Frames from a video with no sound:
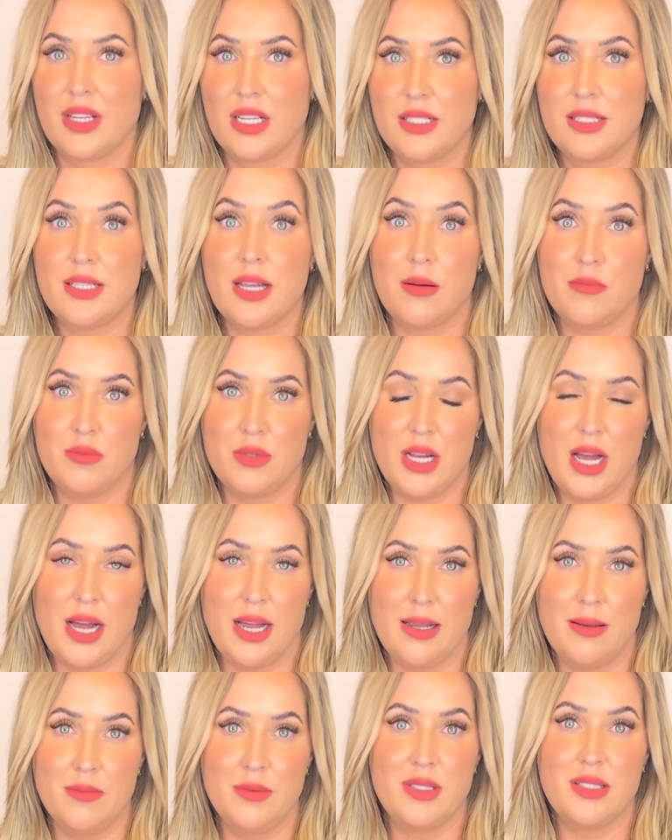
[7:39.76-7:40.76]

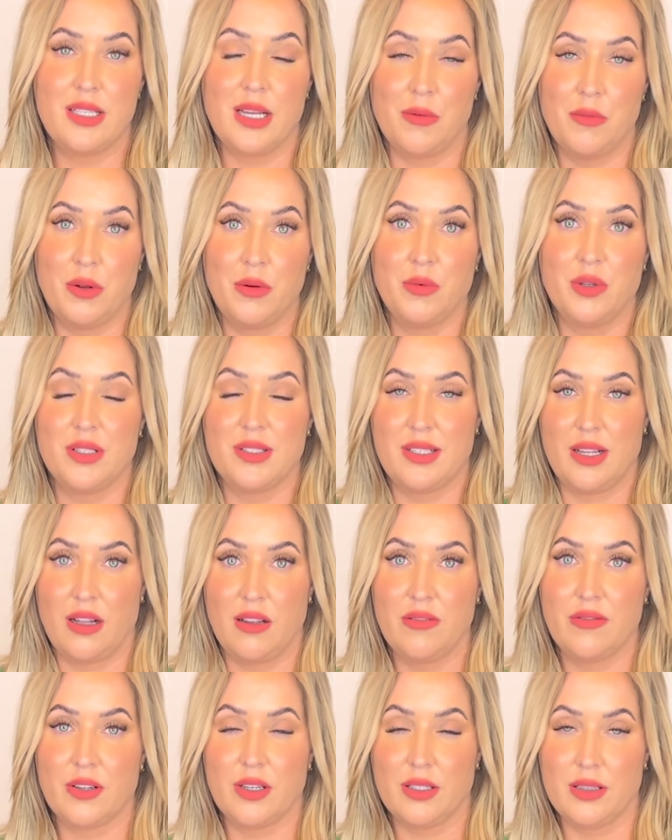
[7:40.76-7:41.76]
sometimes someone will
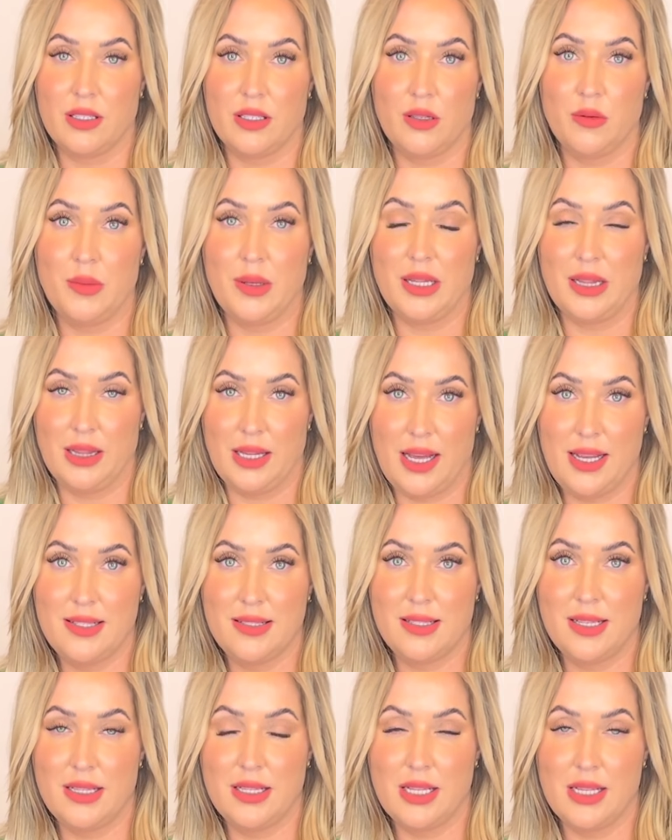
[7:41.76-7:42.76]
sell for a little bit
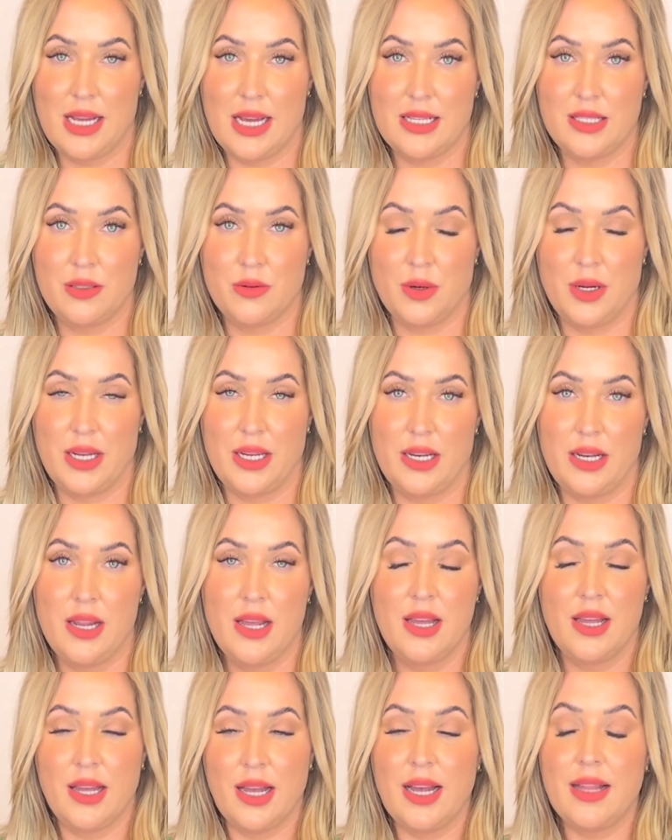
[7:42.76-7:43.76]
less than the last one
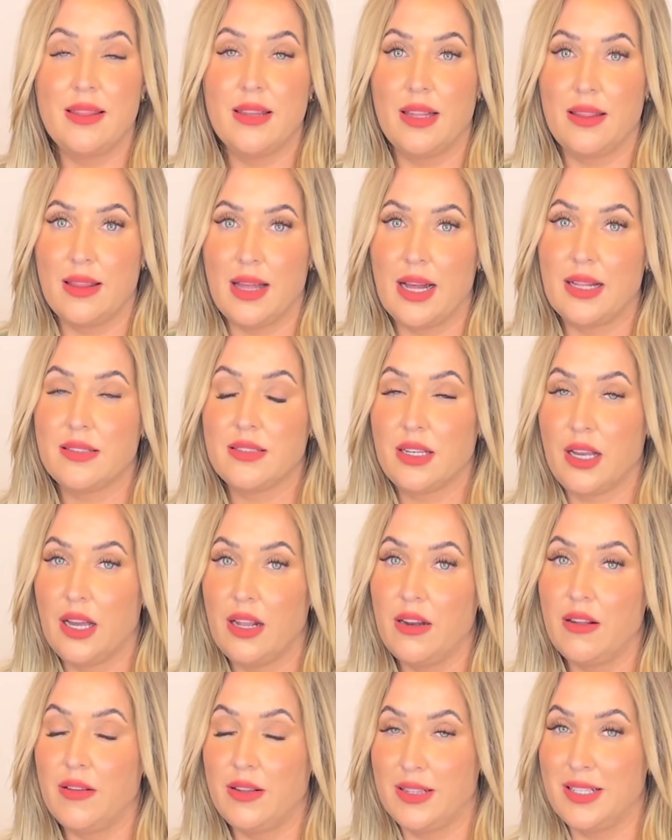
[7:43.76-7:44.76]
and then that's
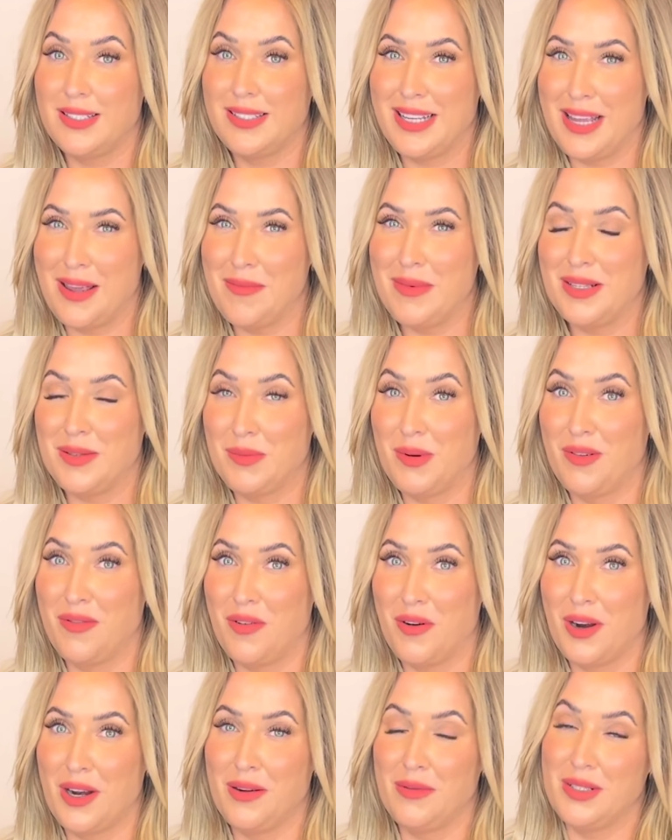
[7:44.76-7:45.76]
kind of the same as
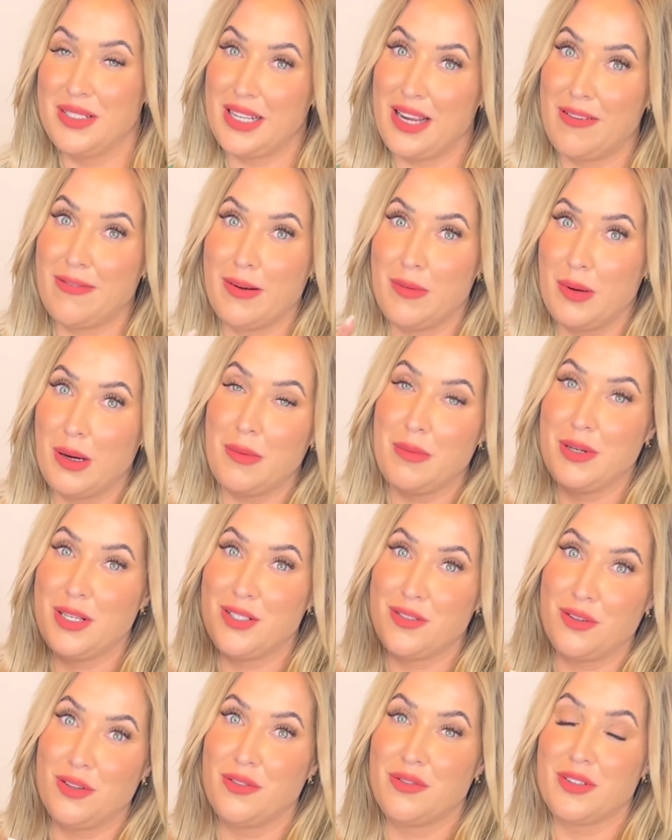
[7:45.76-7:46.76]
before it was every property
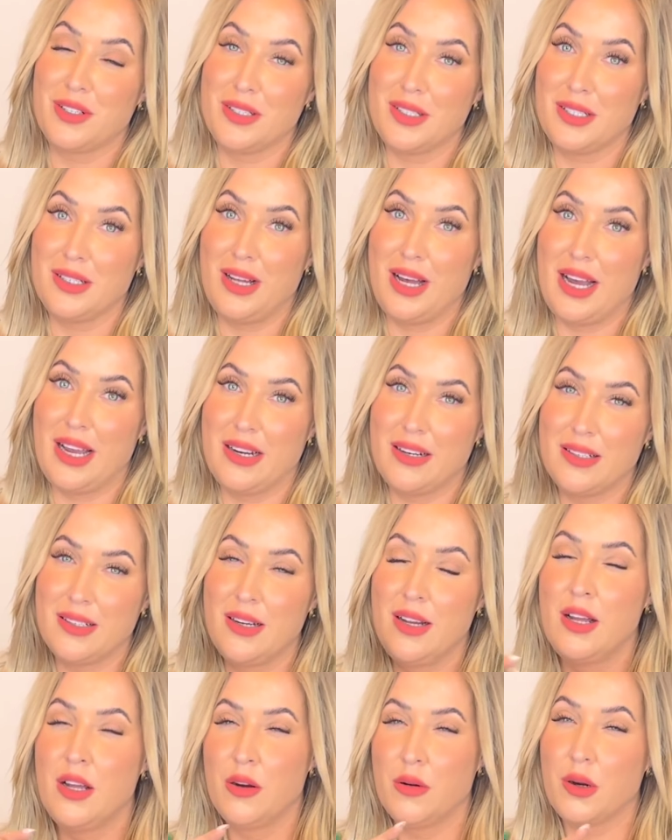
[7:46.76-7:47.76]
sold for a little higher
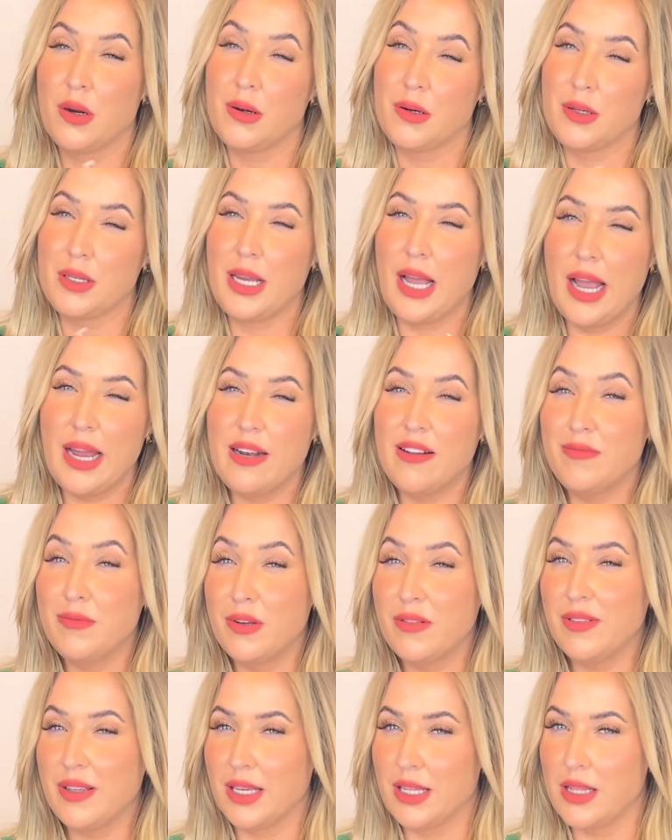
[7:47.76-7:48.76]
we're kind of
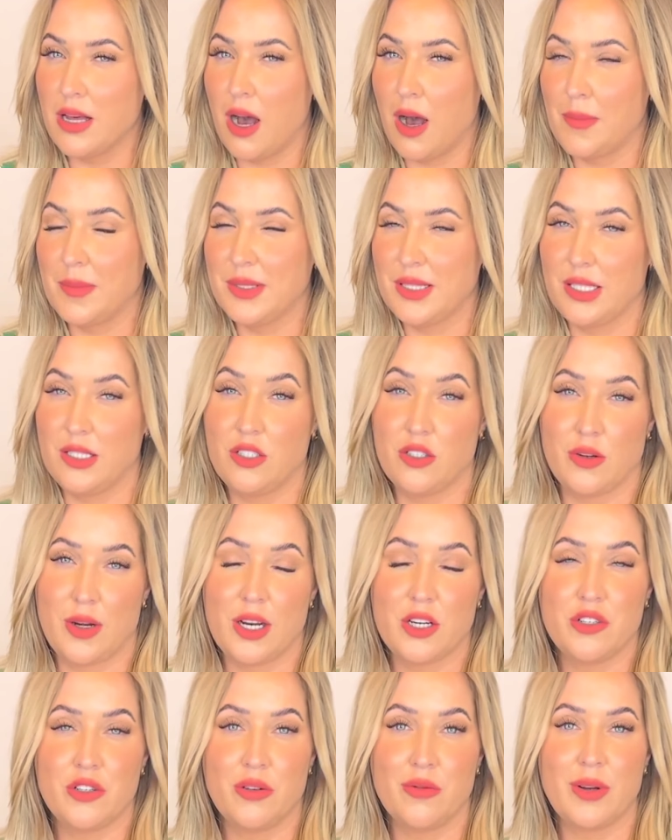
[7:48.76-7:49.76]
moving in the opposite
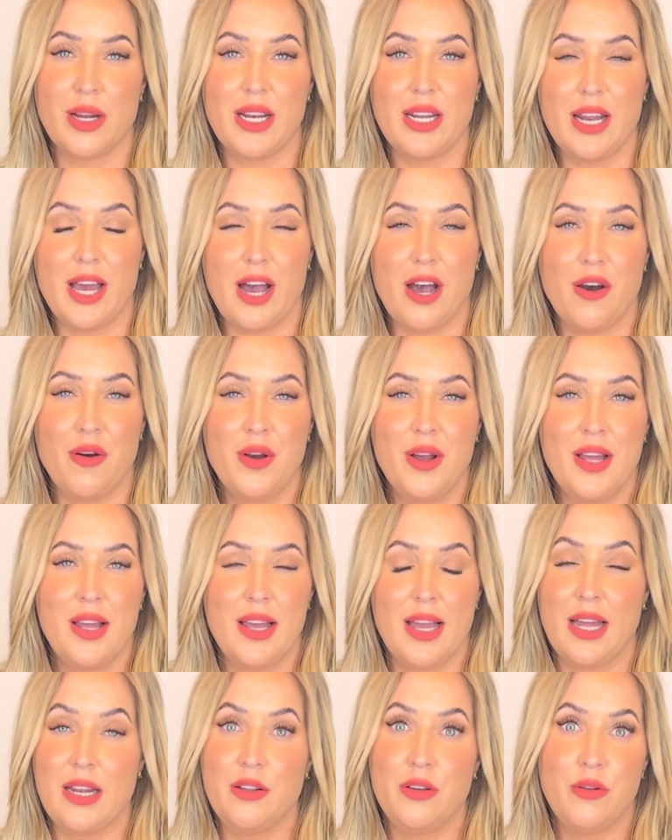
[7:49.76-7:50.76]
direction right now
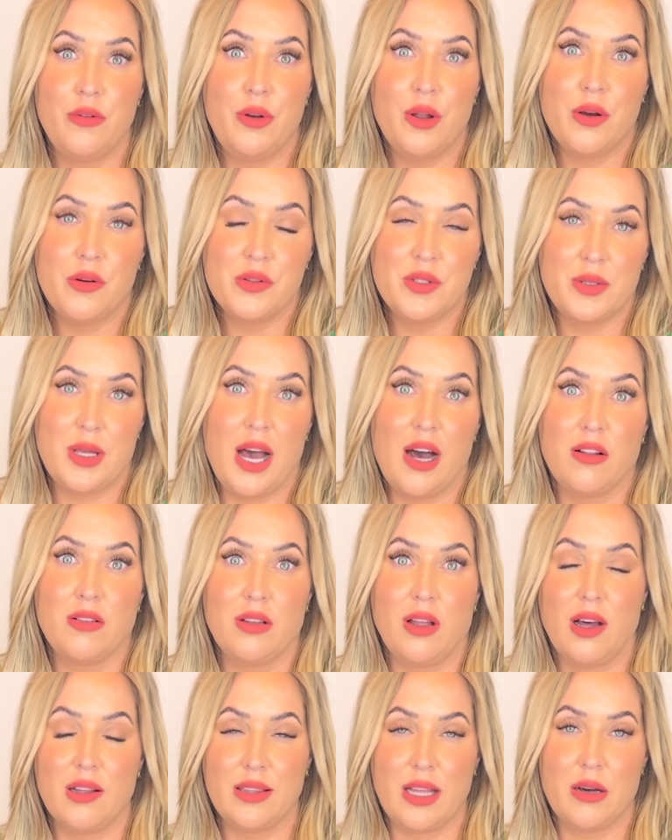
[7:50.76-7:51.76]
and who knows how
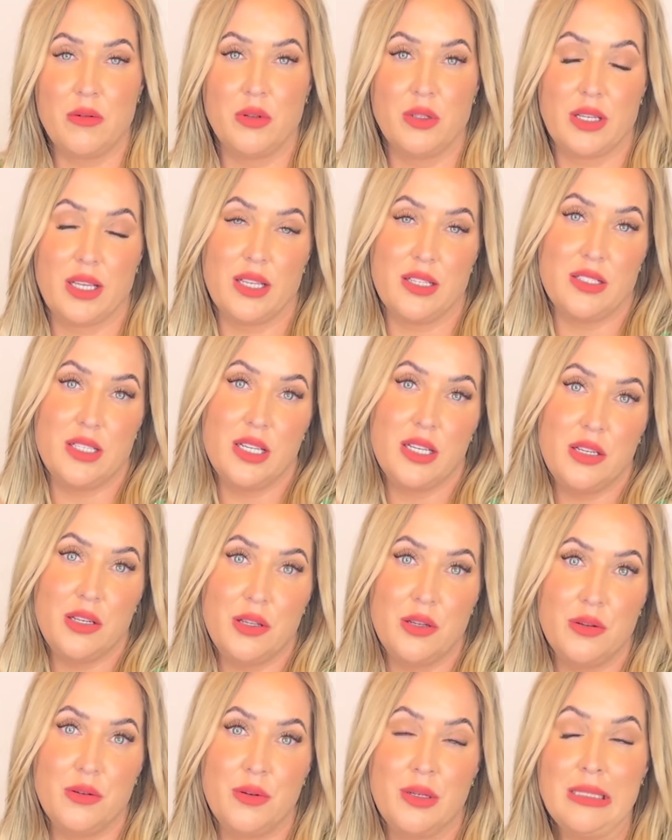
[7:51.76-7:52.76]
long that will
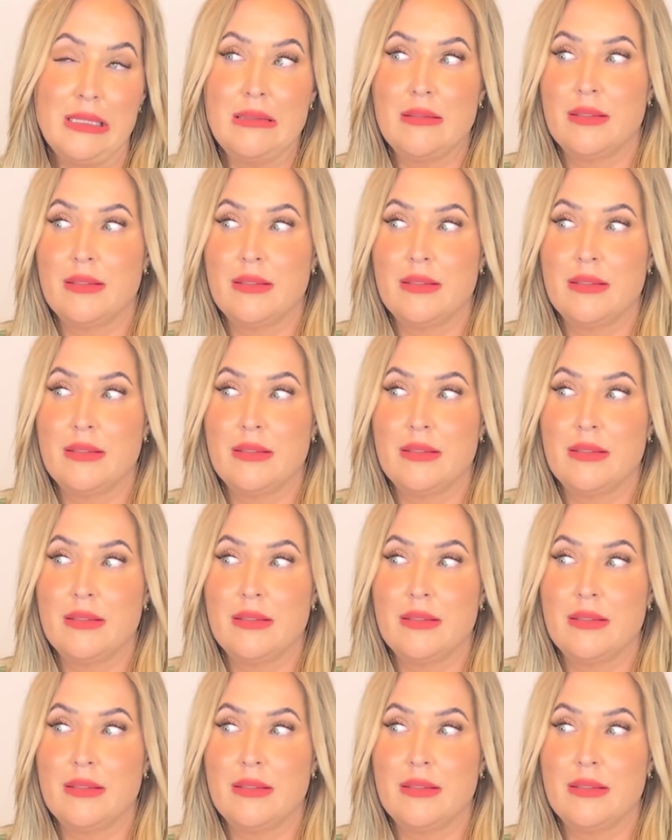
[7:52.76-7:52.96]
continue